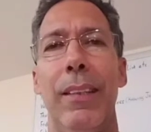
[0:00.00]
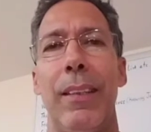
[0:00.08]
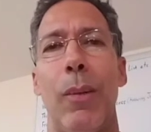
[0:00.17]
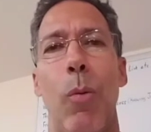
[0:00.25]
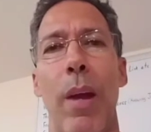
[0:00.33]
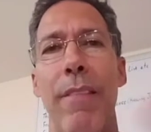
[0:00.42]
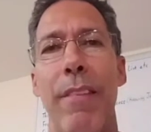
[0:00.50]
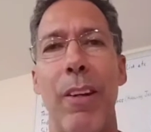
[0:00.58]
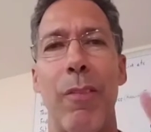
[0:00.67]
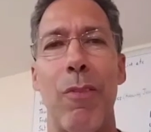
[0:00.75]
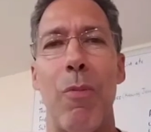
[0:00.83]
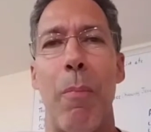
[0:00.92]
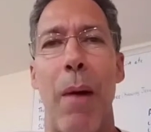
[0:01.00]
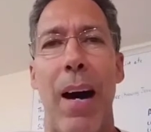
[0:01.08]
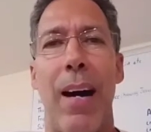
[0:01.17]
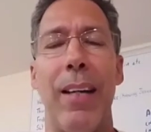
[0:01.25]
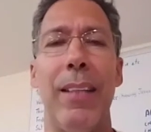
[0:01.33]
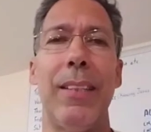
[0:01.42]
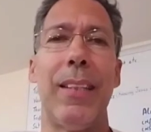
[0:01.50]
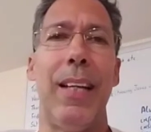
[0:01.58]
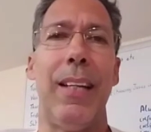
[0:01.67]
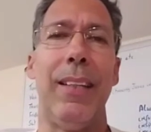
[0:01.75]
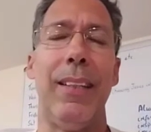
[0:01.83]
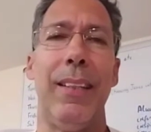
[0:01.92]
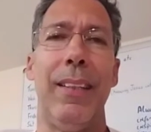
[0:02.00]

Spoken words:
the waving of goodbyes, and